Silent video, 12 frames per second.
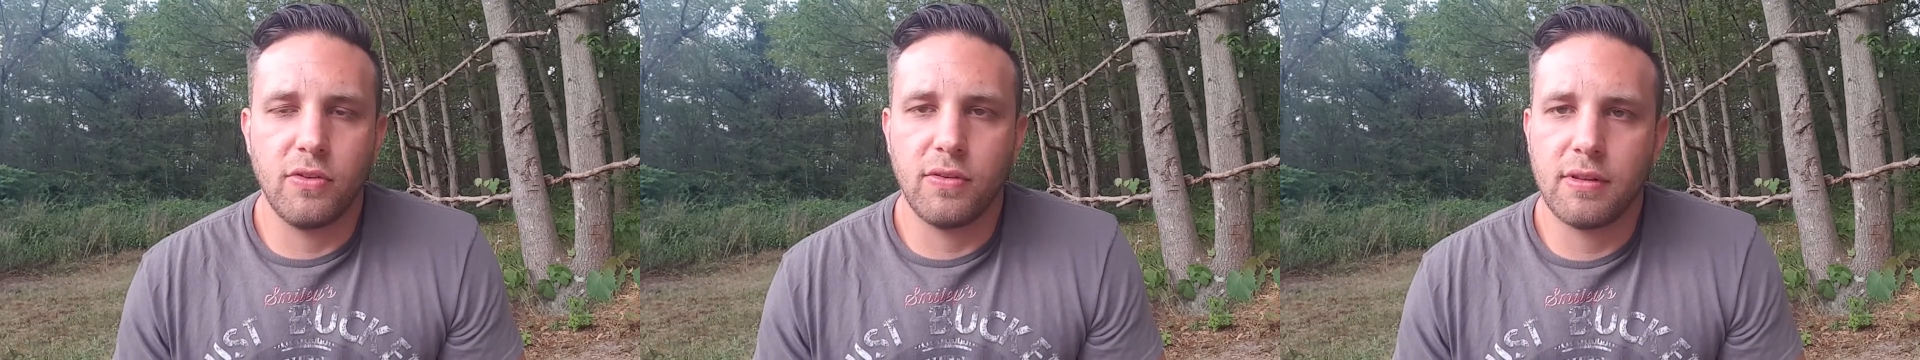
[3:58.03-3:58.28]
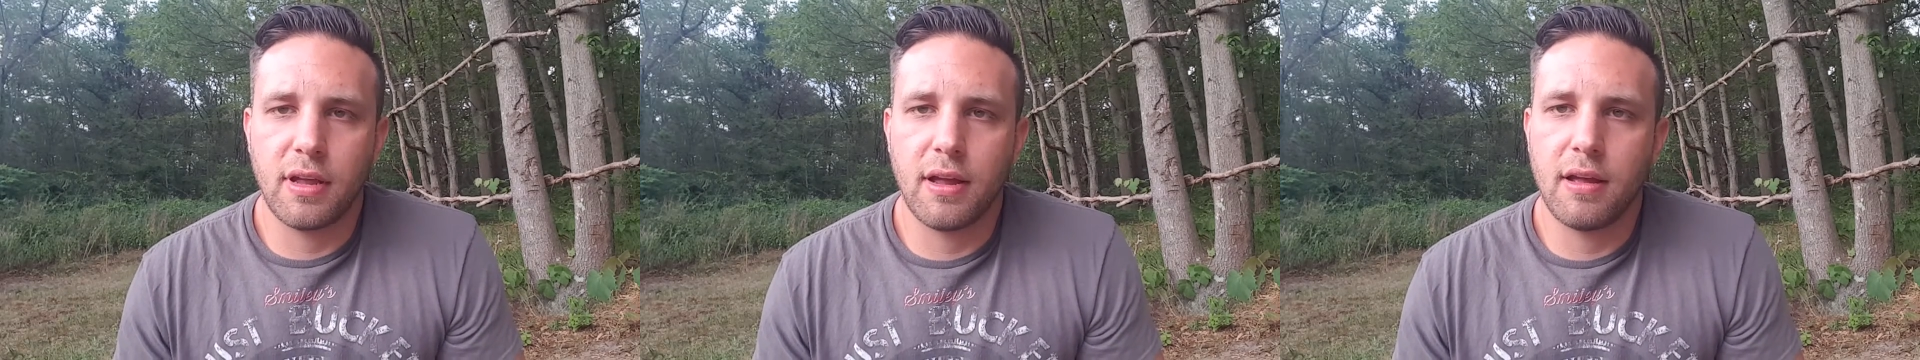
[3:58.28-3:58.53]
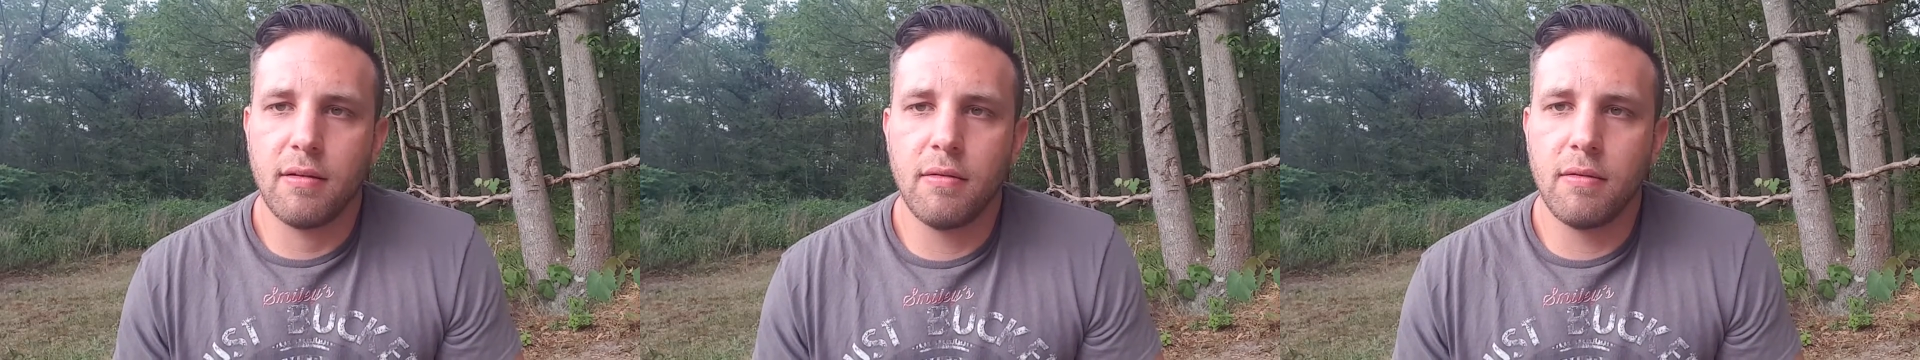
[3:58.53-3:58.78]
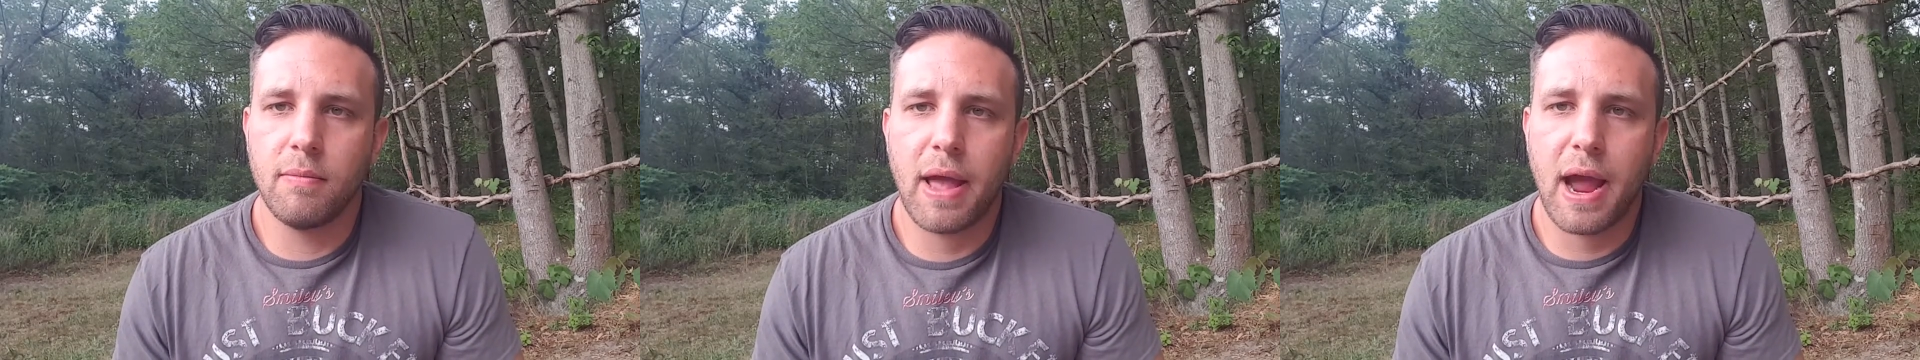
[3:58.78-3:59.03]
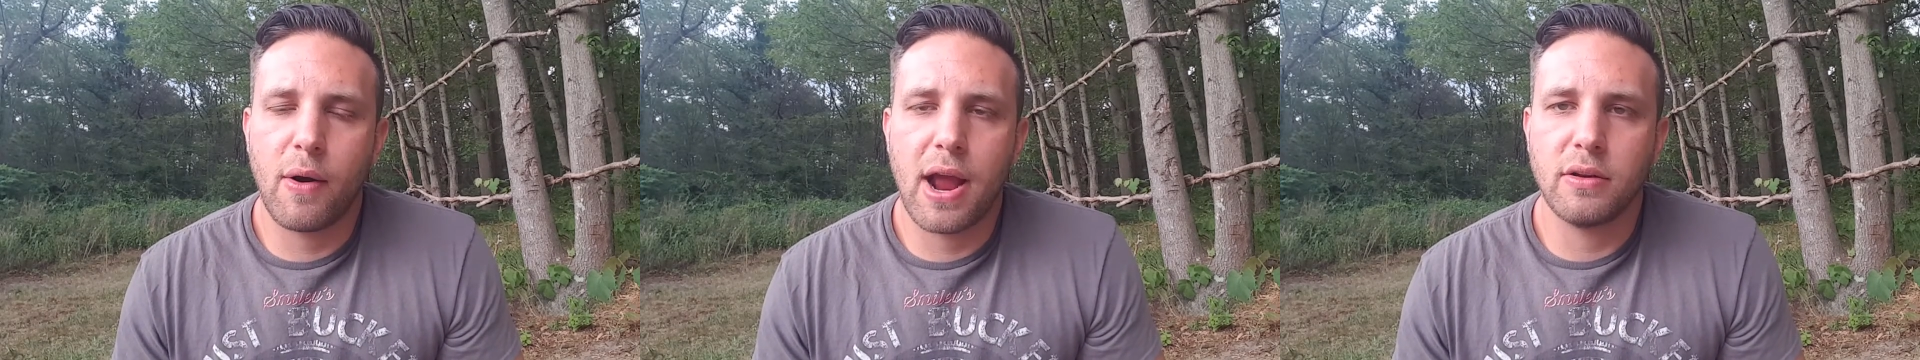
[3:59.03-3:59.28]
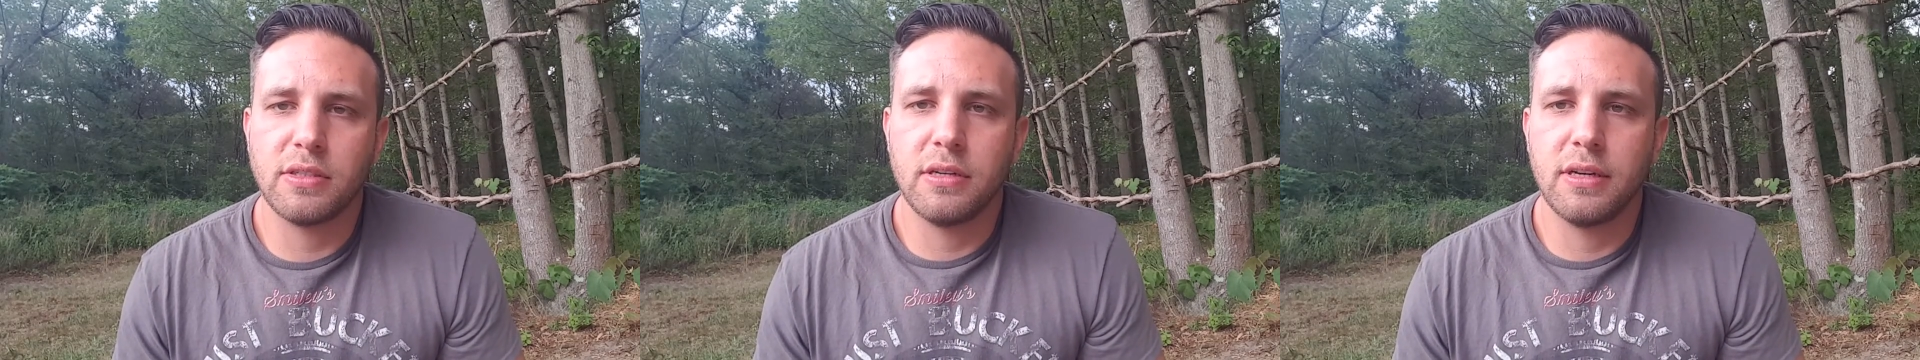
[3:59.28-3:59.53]
Just
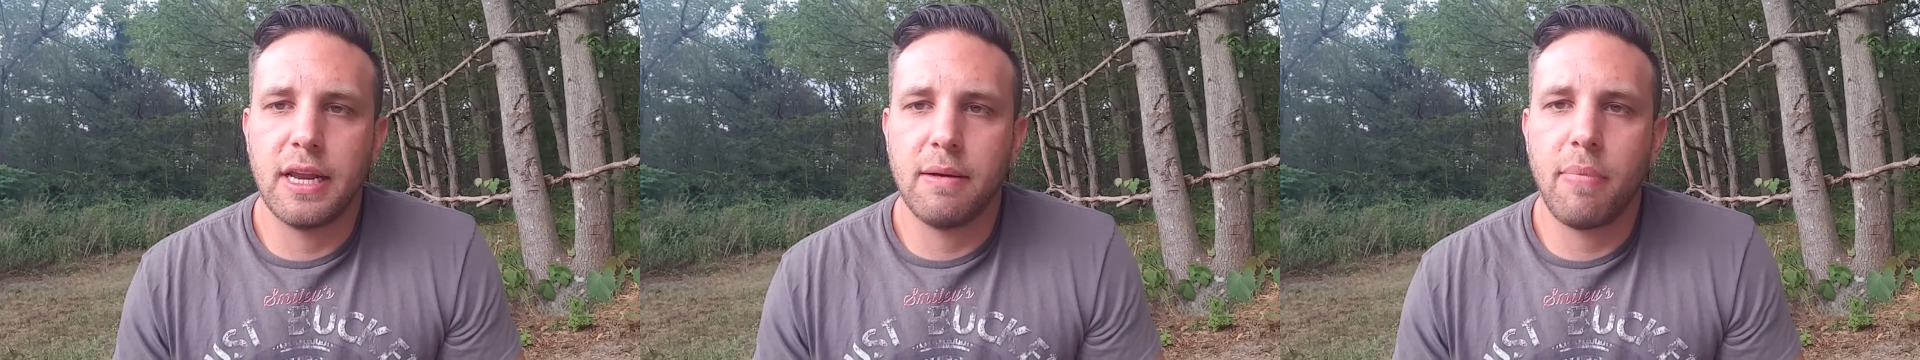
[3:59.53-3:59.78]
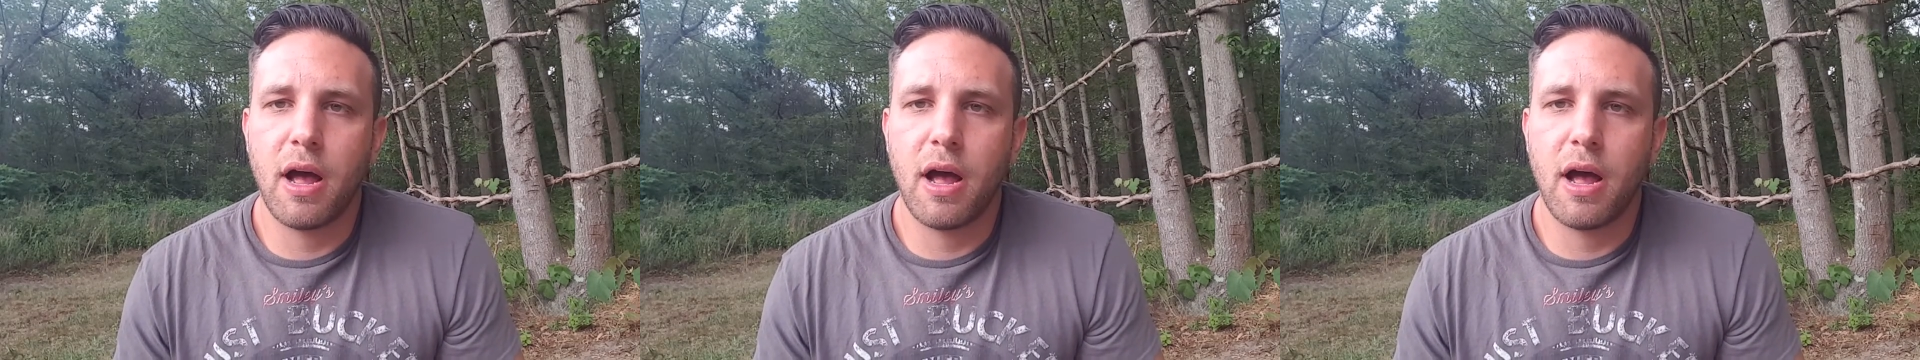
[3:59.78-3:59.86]
powerhouse in